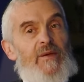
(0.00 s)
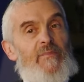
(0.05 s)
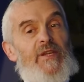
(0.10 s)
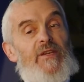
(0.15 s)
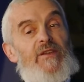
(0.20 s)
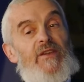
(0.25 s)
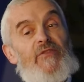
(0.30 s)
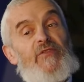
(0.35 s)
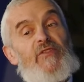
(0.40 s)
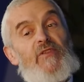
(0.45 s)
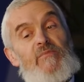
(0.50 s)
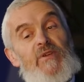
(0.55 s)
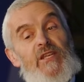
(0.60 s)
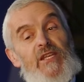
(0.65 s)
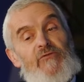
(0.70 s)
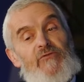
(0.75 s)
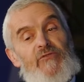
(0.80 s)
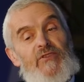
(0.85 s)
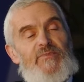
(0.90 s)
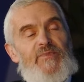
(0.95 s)
but nothing
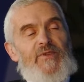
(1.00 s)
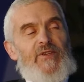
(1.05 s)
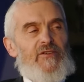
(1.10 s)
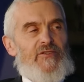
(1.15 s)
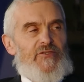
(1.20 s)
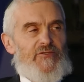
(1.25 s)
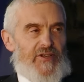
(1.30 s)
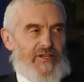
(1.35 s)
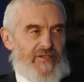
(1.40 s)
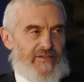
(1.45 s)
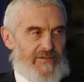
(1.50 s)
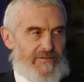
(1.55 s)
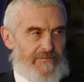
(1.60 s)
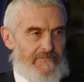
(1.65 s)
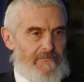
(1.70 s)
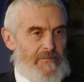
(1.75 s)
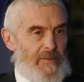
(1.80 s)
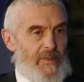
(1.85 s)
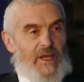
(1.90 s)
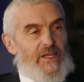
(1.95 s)
meaningful is being constructed.
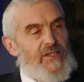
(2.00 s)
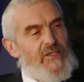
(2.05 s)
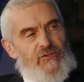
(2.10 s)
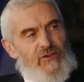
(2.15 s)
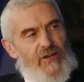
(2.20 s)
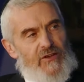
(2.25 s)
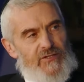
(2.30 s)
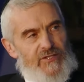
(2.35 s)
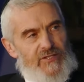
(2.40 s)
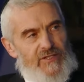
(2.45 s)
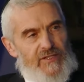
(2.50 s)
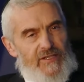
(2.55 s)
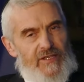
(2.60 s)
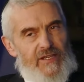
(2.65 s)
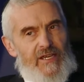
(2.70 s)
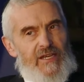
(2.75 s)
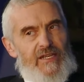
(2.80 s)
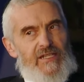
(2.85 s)
That's a travesty.